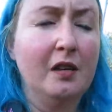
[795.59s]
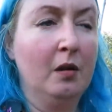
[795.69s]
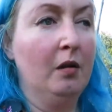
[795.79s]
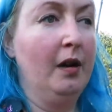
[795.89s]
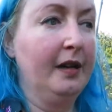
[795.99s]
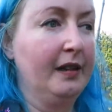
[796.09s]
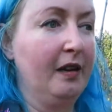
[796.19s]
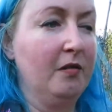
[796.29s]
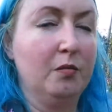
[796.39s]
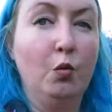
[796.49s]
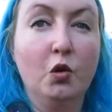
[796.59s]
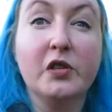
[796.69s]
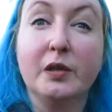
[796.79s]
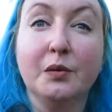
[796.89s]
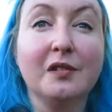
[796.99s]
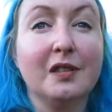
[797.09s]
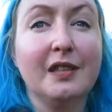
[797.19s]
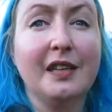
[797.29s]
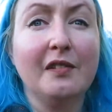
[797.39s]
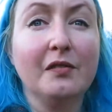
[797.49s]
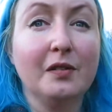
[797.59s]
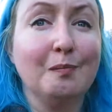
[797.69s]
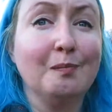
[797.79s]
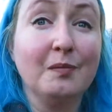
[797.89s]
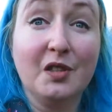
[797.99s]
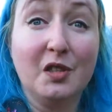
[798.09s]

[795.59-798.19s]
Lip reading: not like those watery ones that you get from the